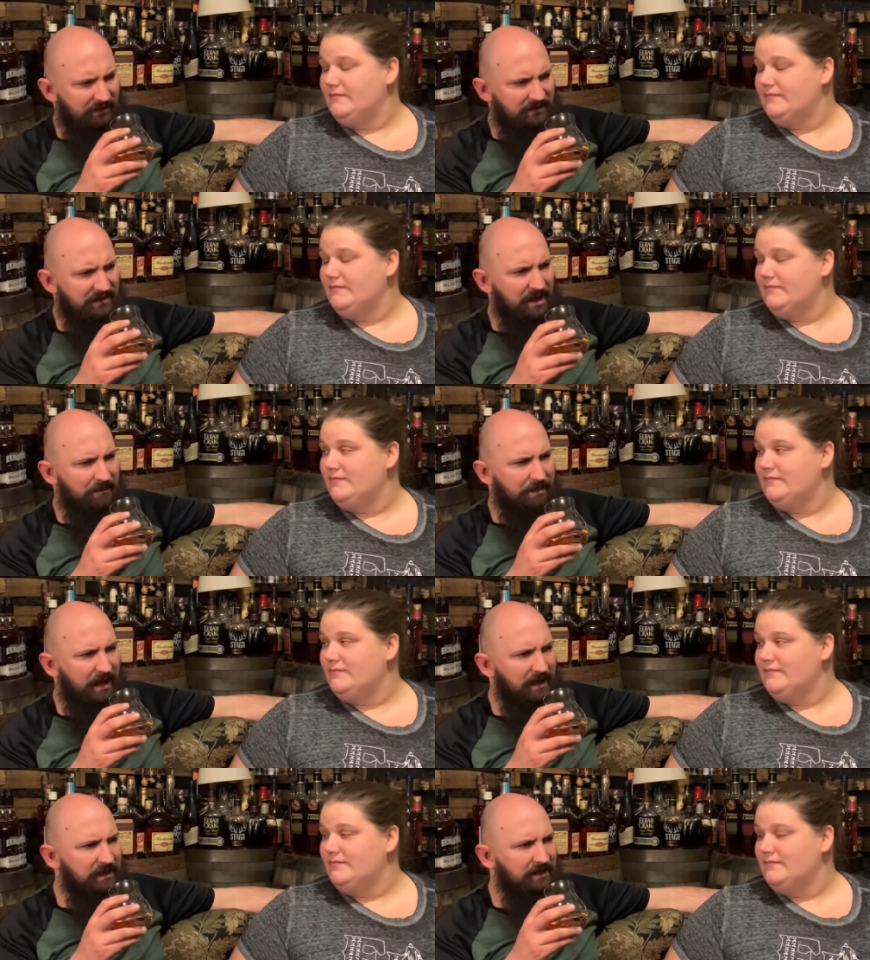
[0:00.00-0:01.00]
Speaker 1: it's not
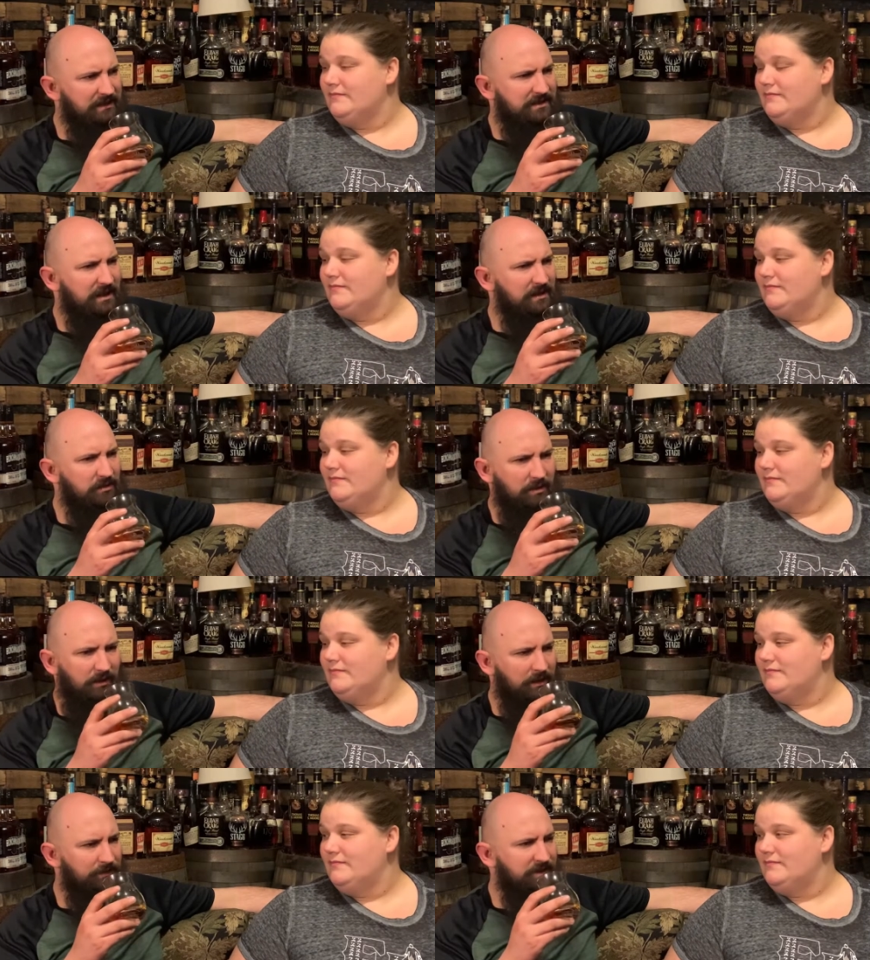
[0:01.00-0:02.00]
pine, it's not
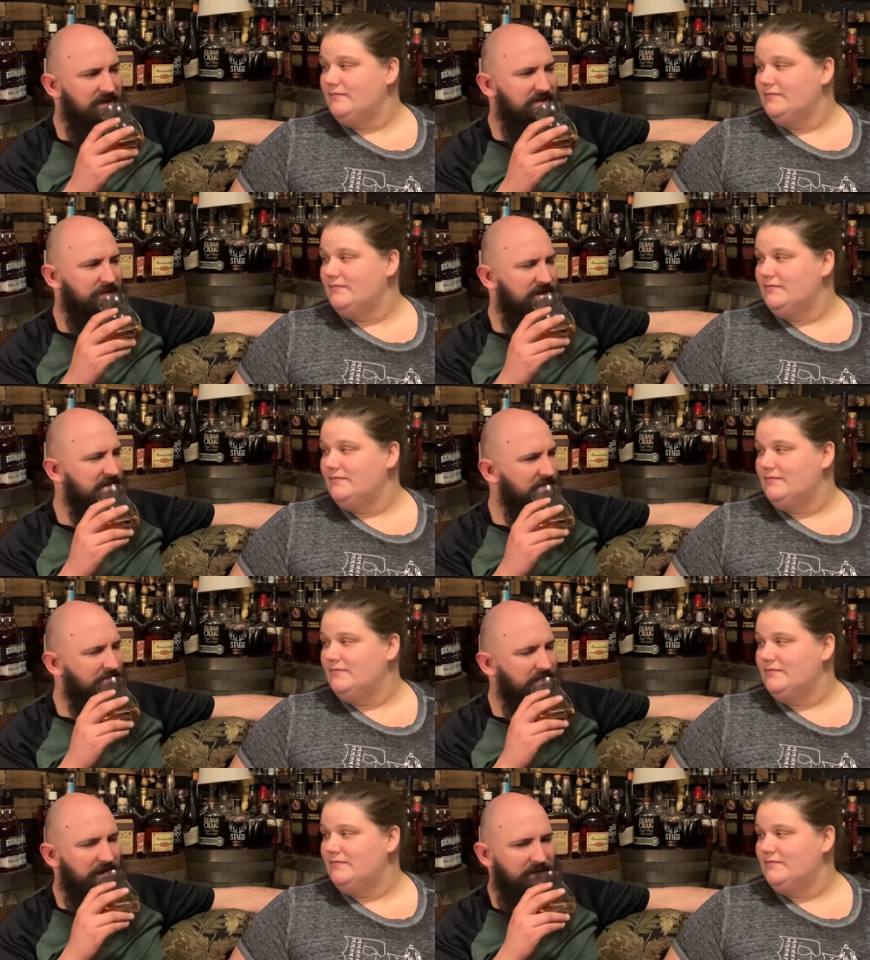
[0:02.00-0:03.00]
eucalyptus, but it's something
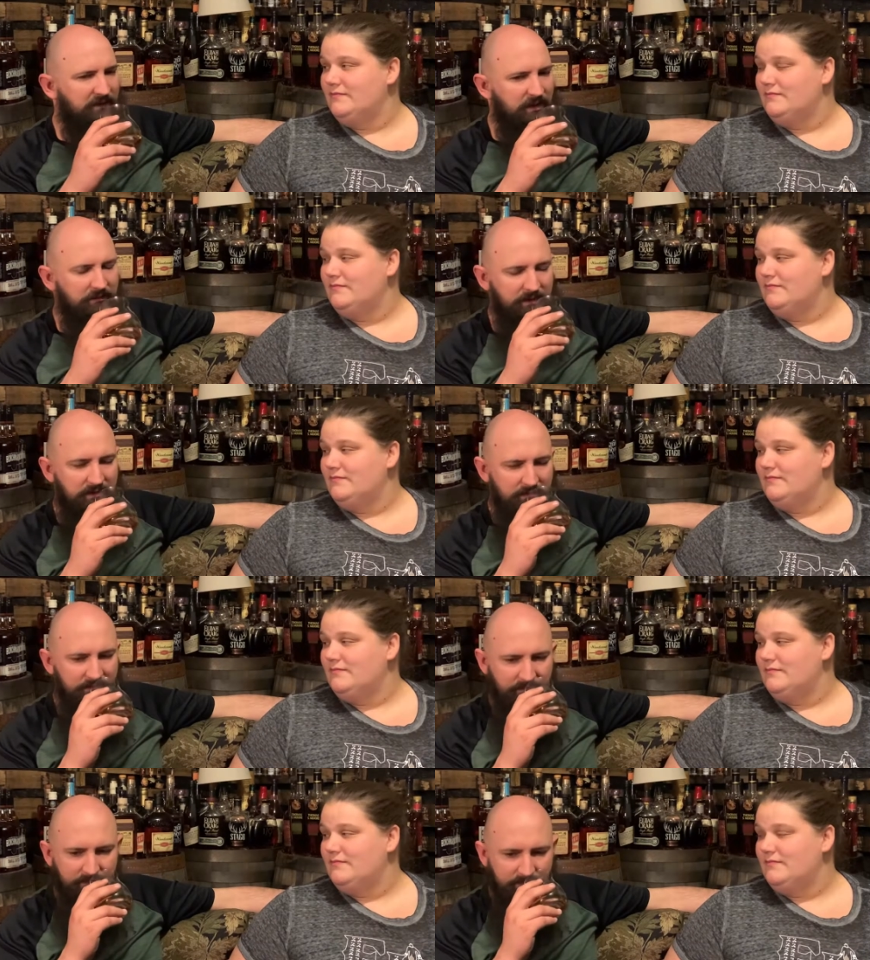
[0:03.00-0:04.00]
in that family.
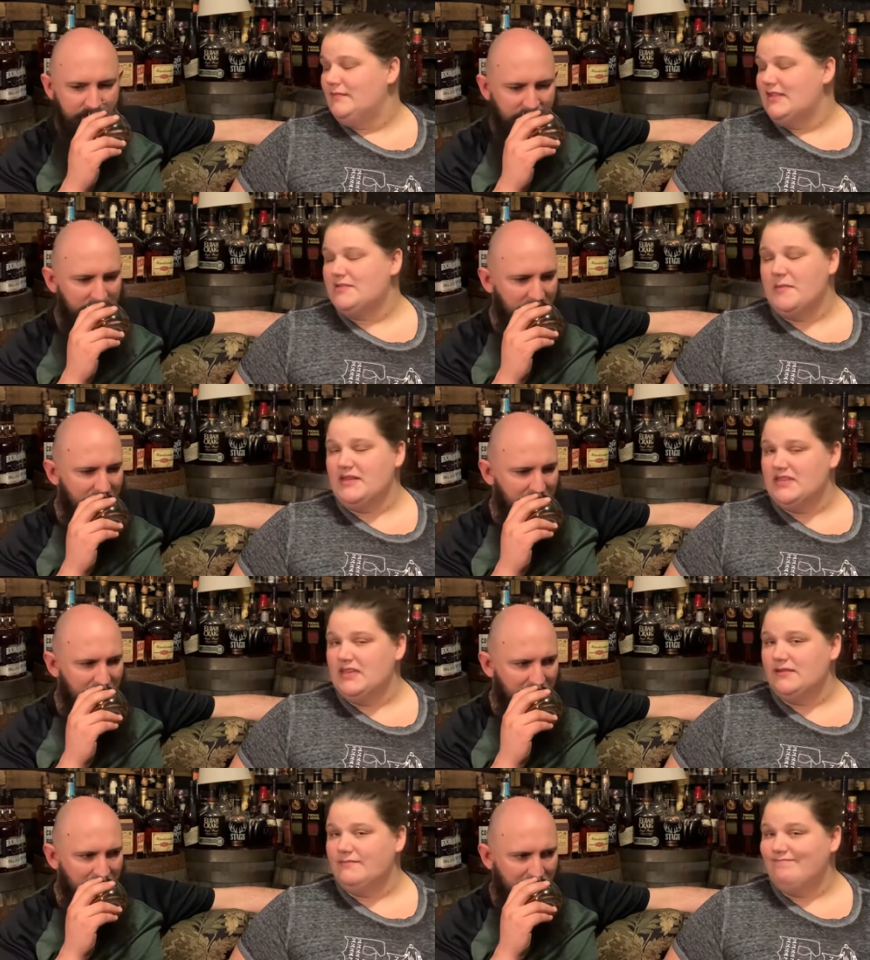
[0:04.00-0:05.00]
Speaker 2: It's minty.
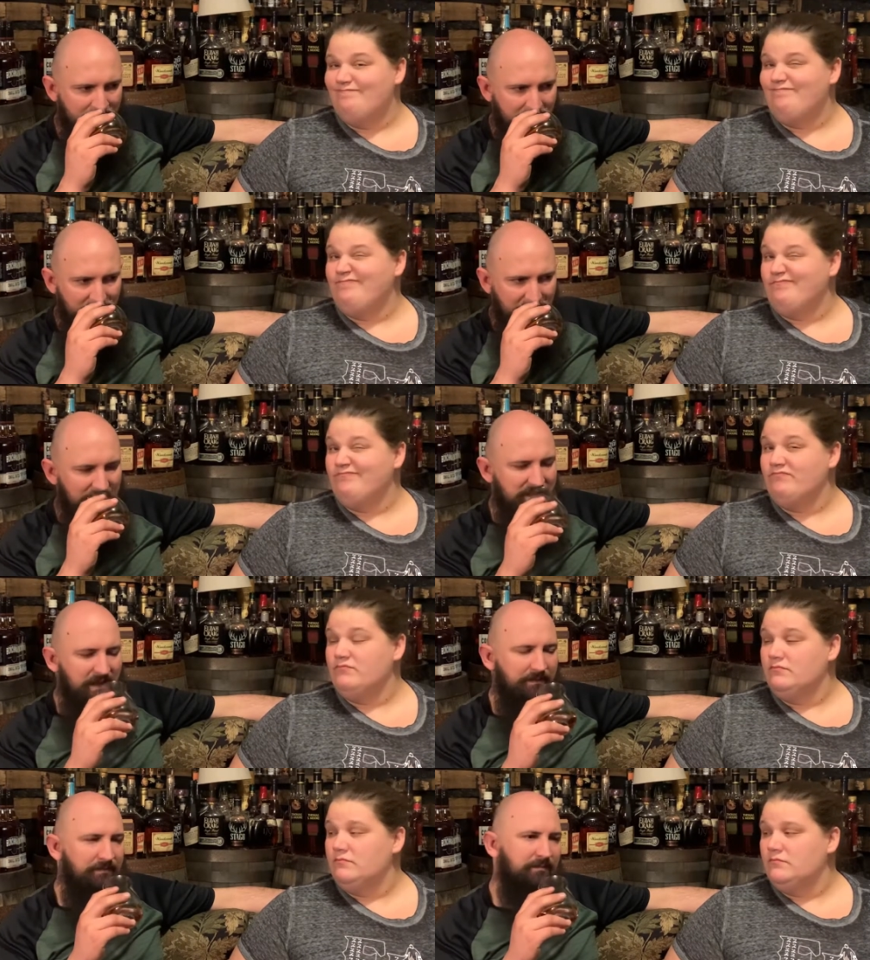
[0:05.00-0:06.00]
Speaker 1: It's
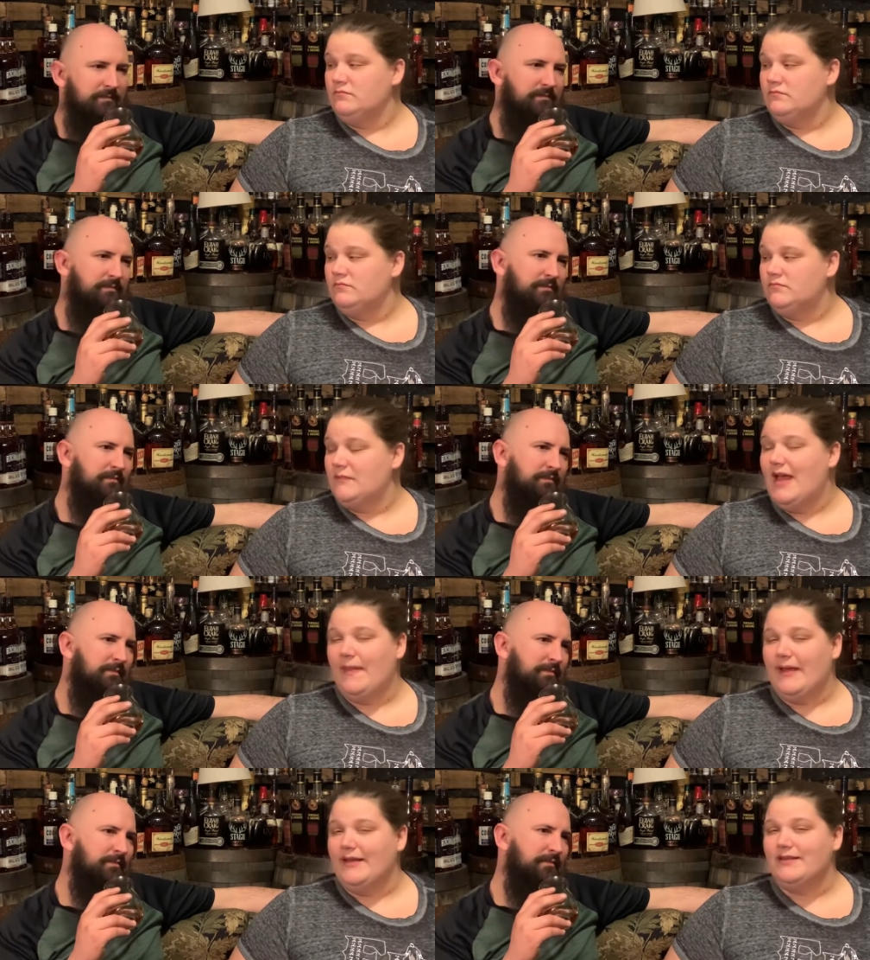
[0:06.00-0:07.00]
not
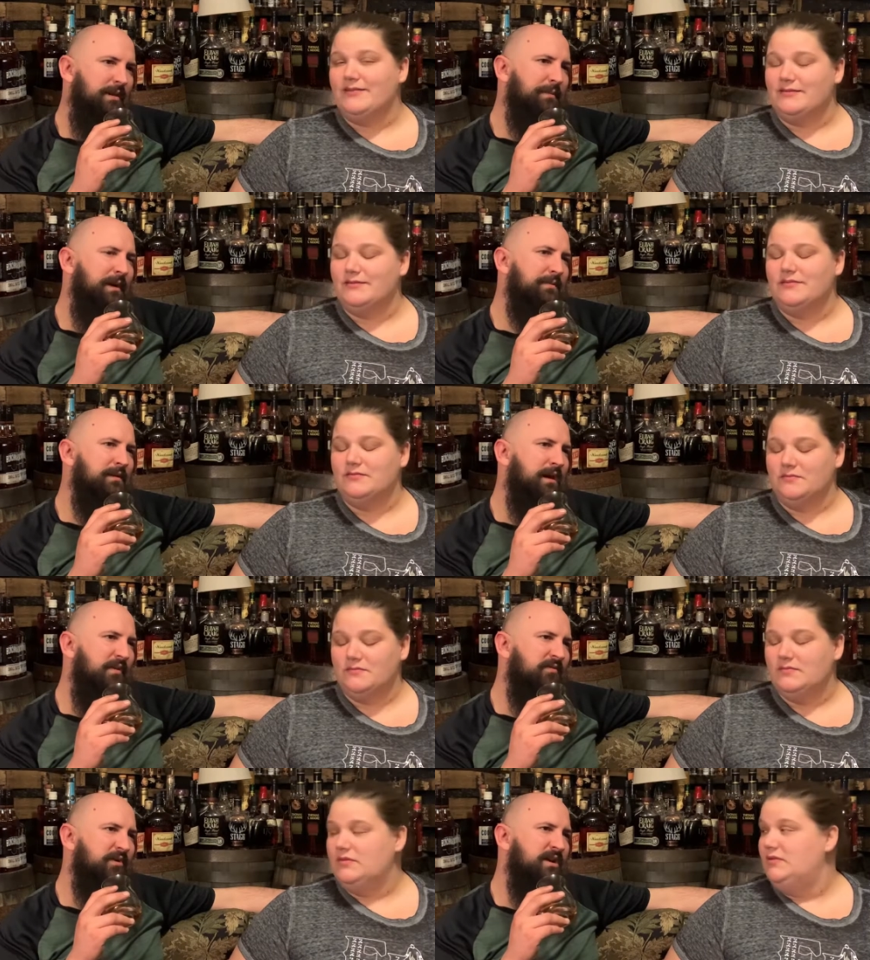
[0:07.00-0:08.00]
like. It might be like a
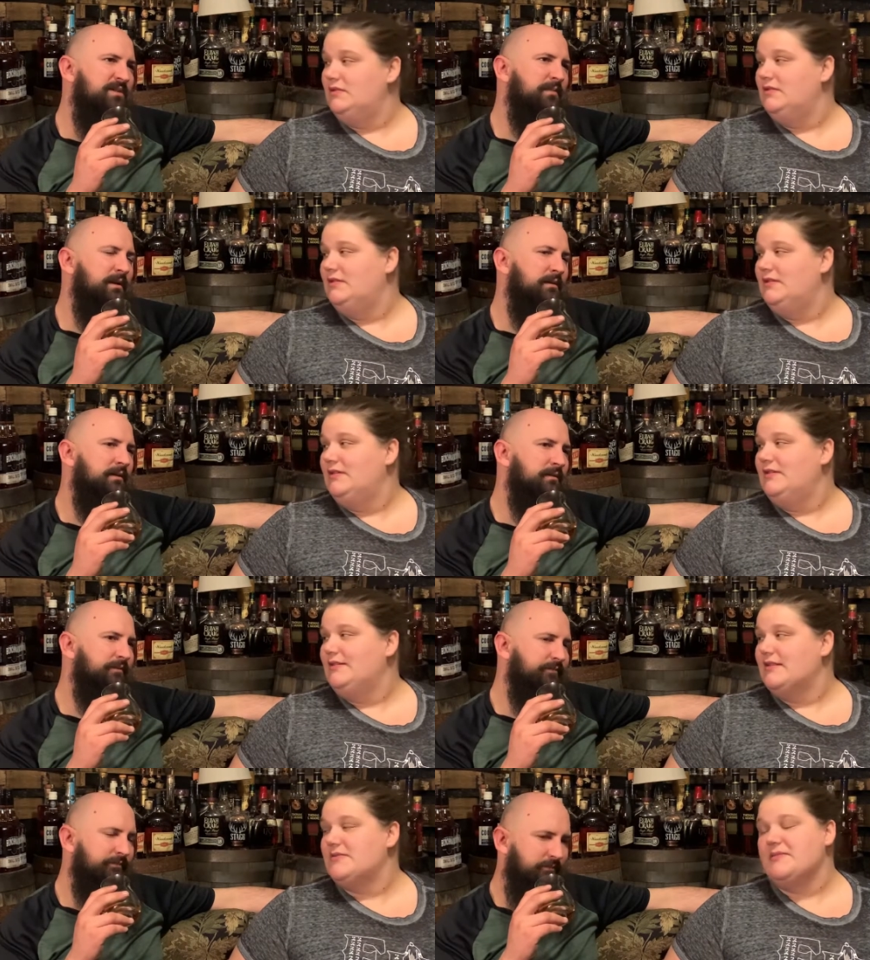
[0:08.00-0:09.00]
fresh
Speaker 2: mint.
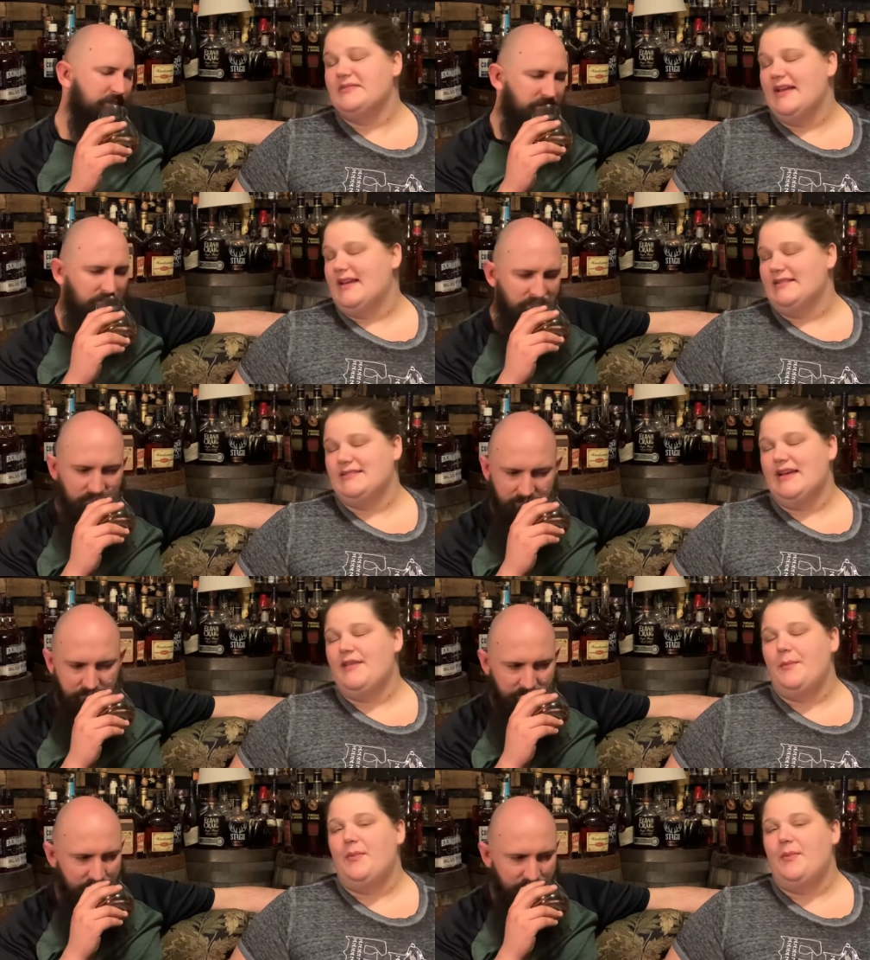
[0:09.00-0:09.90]
That's what I'm saying. It's not like